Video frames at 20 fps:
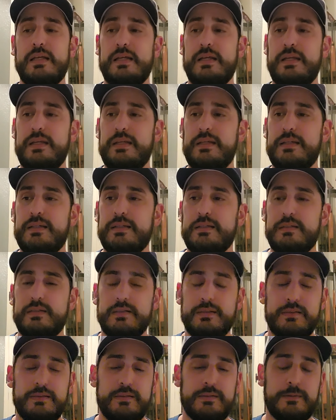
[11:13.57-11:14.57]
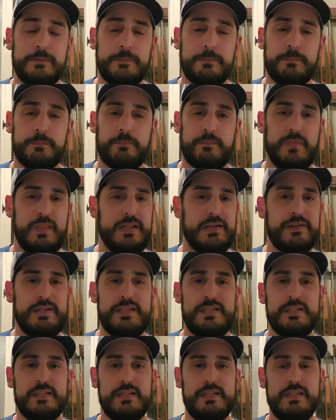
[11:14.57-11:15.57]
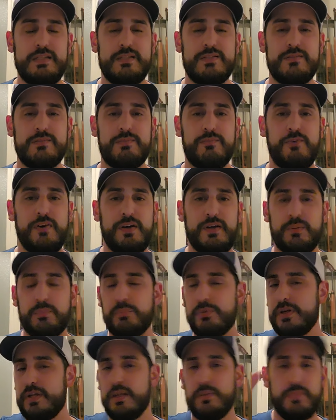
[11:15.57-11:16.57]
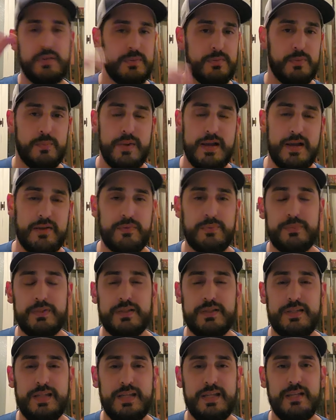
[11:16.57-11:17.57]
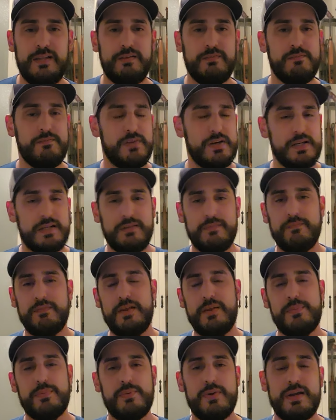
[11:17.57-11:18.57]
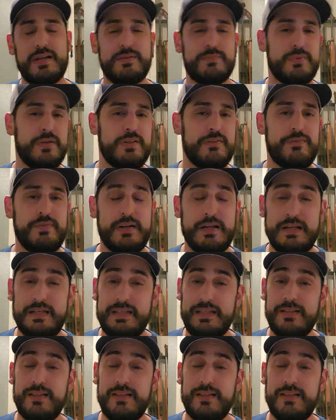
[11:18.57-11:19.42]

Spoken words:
and he fucking bringing people back from the dead and fucking vaporized motherfucker.